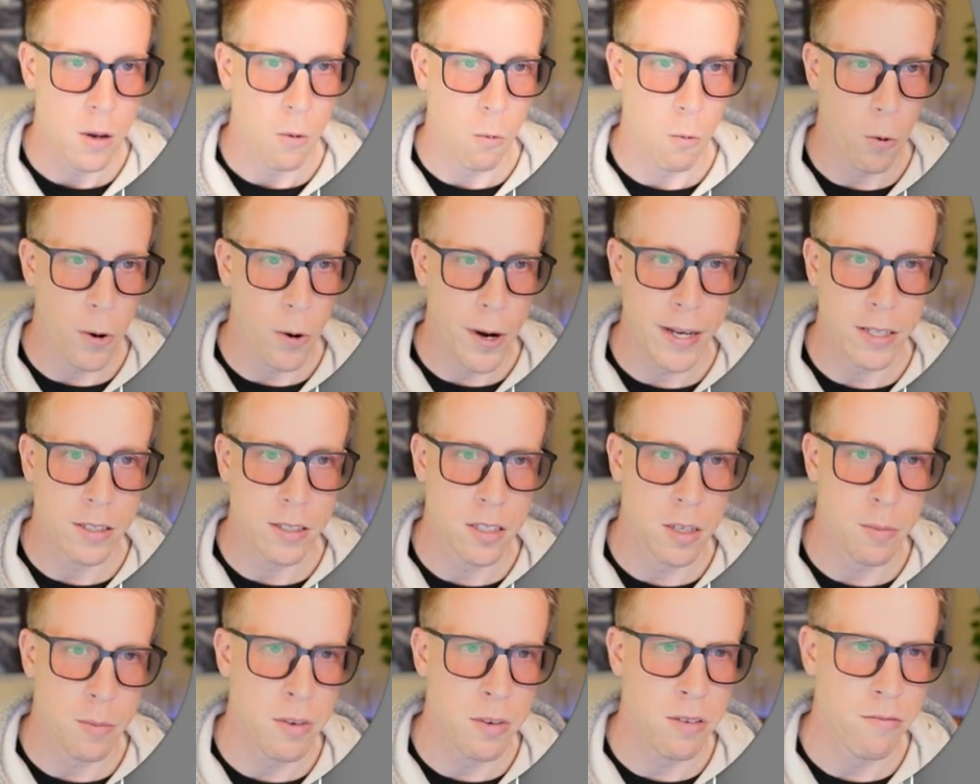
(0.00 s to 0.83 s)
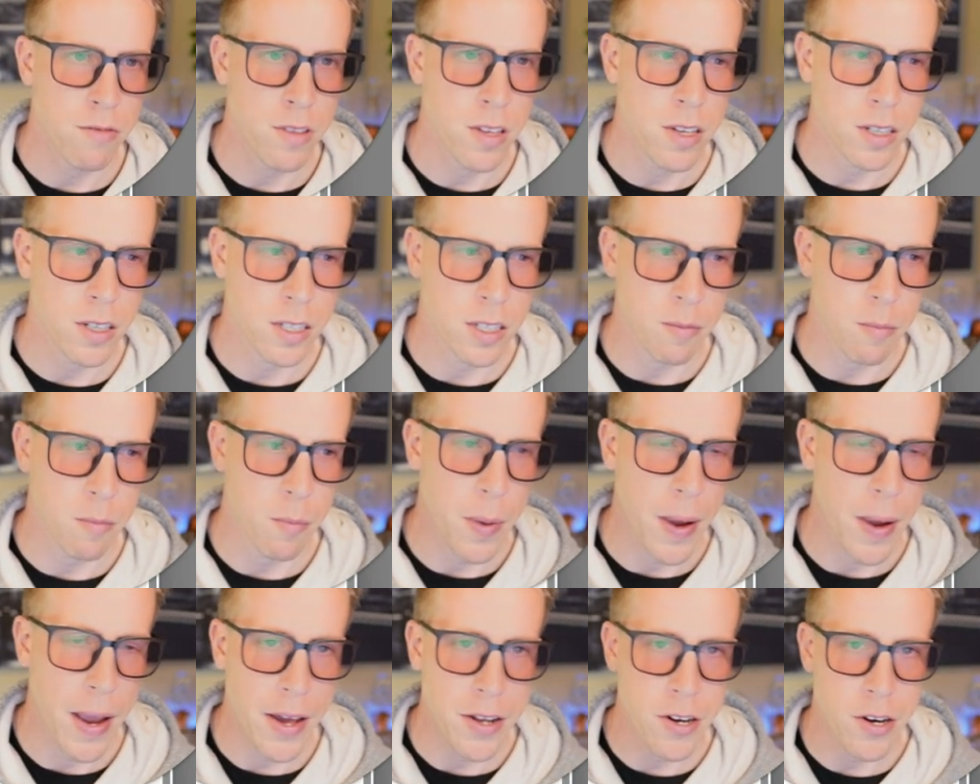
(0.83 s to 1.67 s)
Whereas some of the
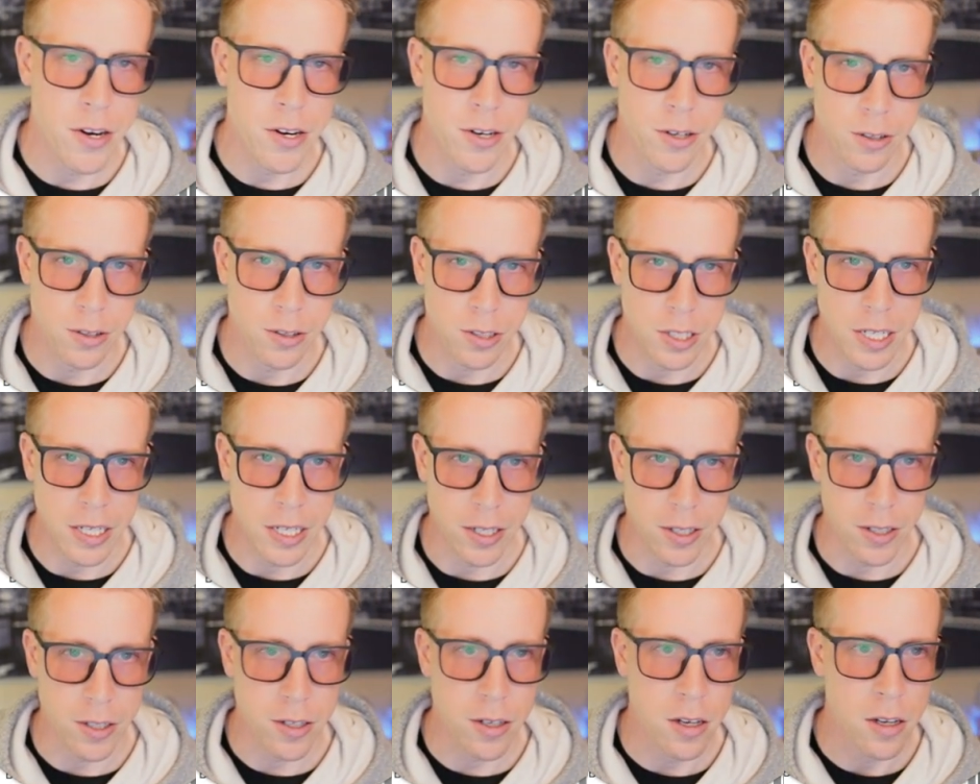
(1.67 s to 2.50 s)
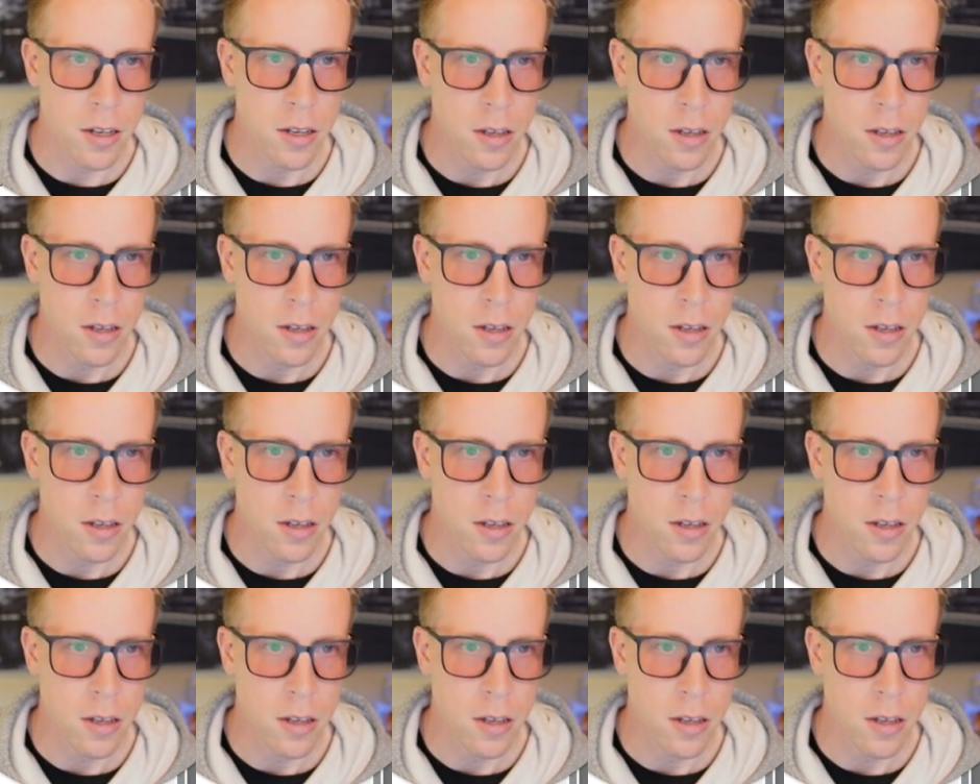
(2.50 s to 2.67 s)
competitors here,